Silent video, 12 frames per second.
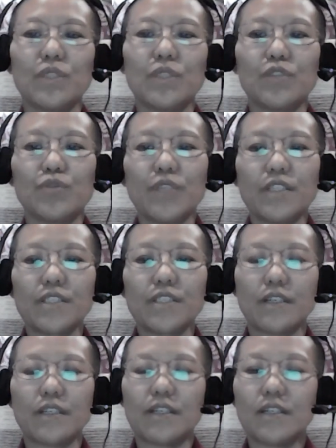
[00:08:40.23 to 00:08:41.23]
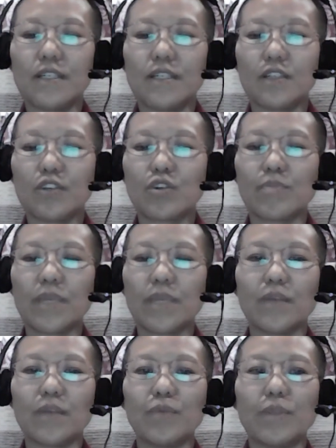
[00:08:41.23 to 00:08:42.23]
today's topic
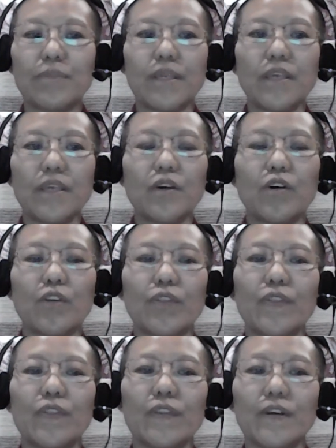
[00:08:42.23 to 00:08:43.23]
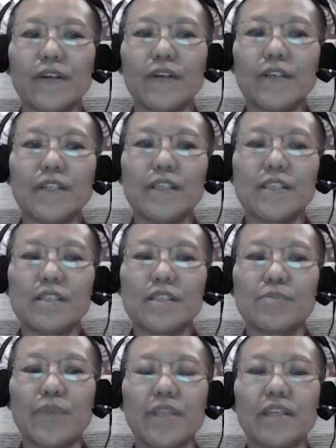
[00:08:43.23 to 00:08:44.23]
will be on the
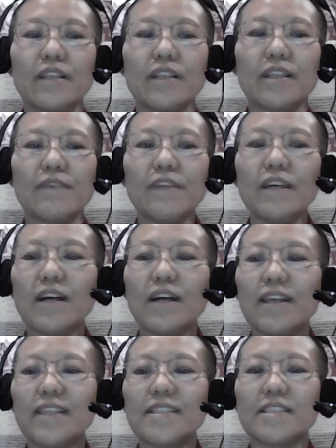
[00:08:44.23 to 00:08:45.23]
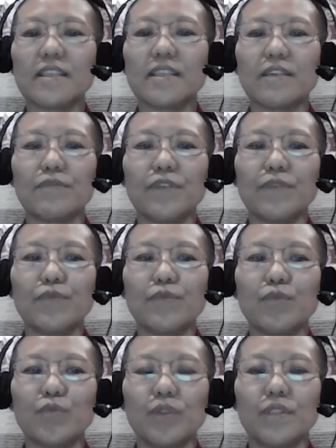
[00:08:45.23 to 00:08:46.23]
spreading loving kindness in a
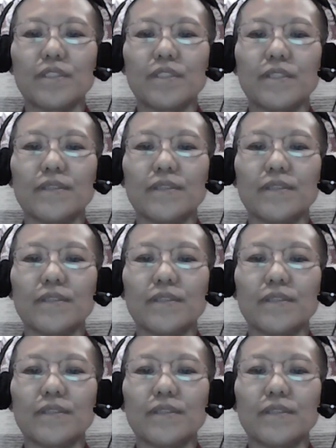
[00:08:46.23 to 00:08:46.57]
fearful world.